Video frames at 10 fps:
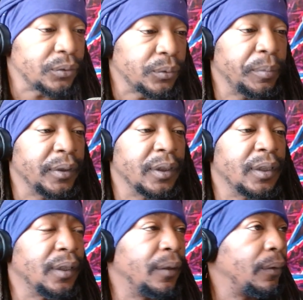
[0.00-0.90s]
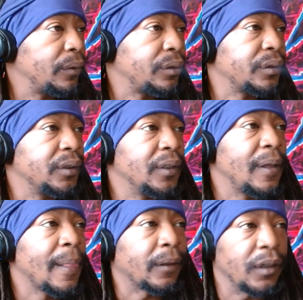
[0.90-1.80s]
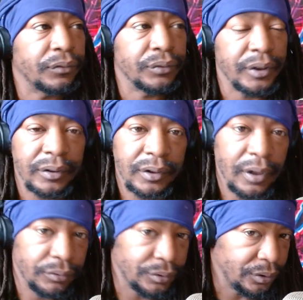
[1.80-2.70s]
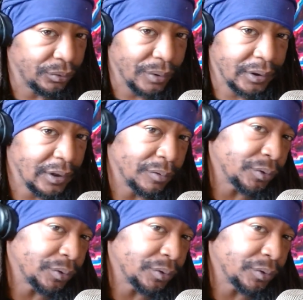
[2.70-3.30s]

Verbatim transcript: We'll be uh covering covering the rest of them.